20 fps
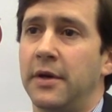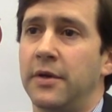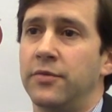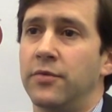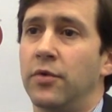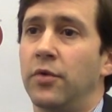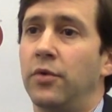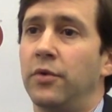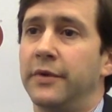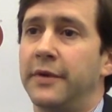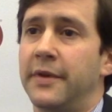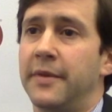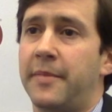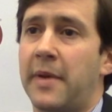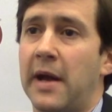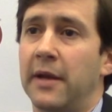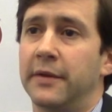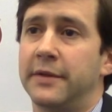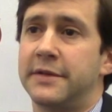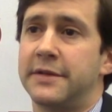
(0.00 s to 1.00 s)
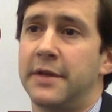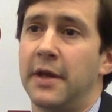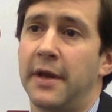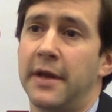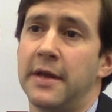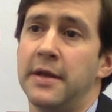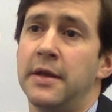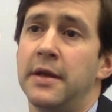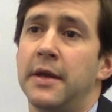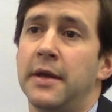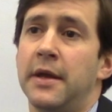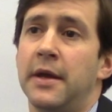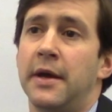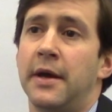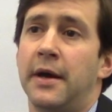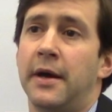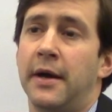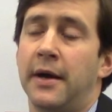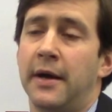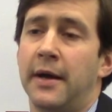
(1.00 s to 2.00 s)
enrolled in the pilot study
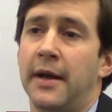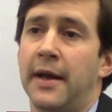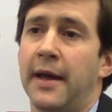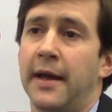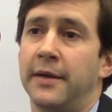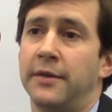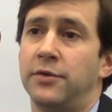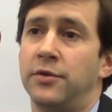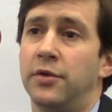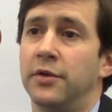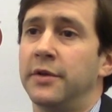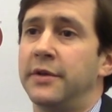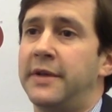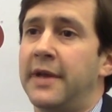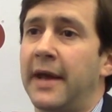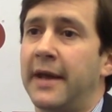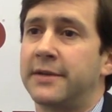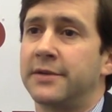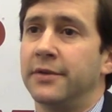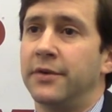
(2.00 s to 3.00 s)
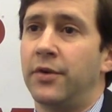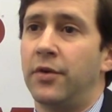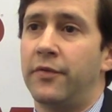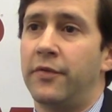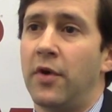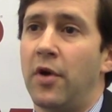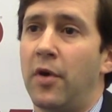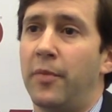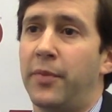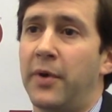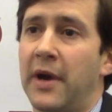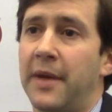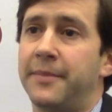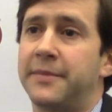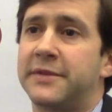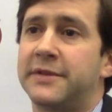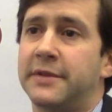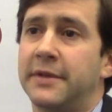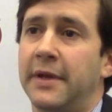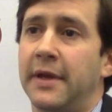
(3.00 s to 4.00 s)
had good to excellent overall
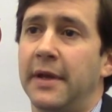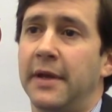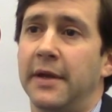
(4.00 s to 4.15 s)
preps.